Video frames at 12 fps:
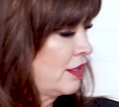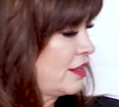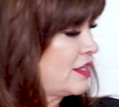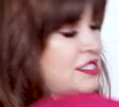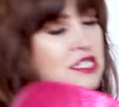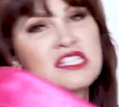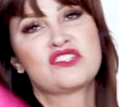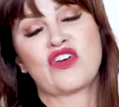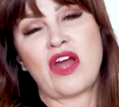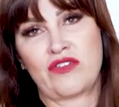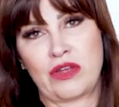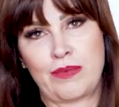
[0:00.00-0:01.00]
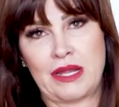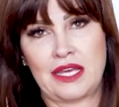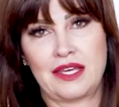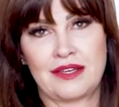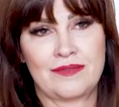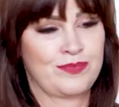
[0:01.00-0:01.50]
this is for
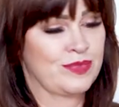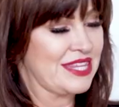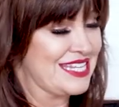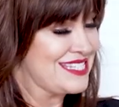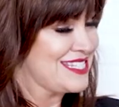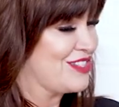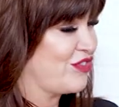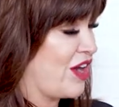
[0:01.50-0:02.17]
everybody. This is for